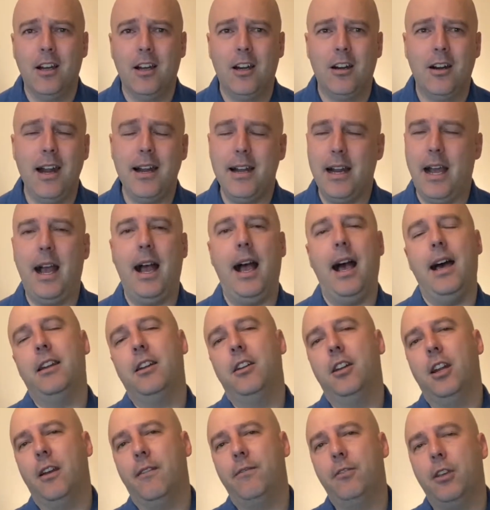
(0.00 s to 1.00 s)
All right? I, I
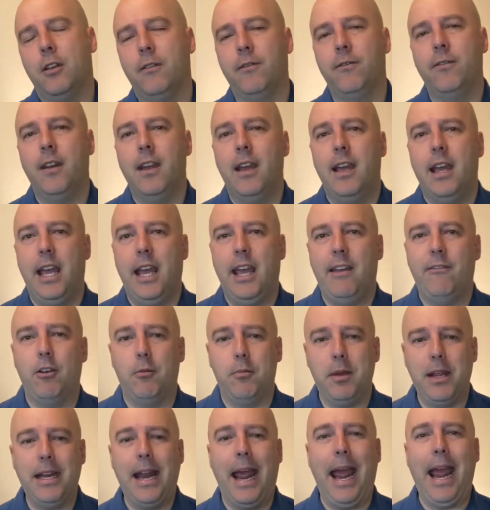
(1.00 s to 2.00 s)
don't know if you've ever
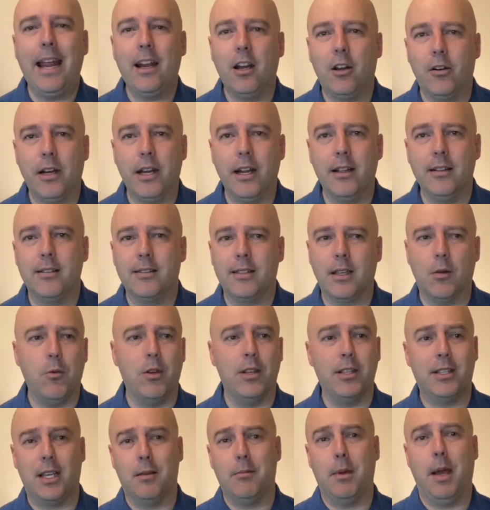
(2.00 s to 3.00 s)
been angry and
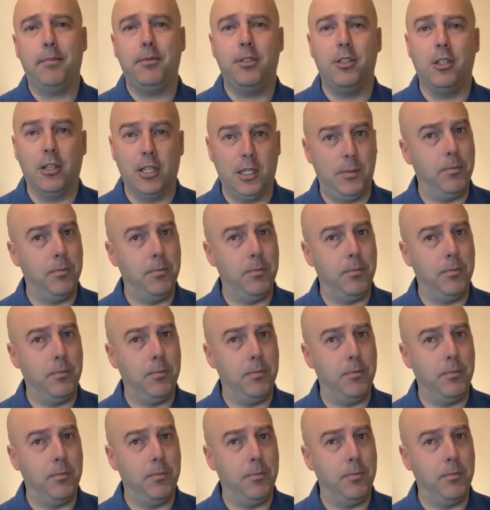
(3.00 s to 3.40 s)
someone's come up to you,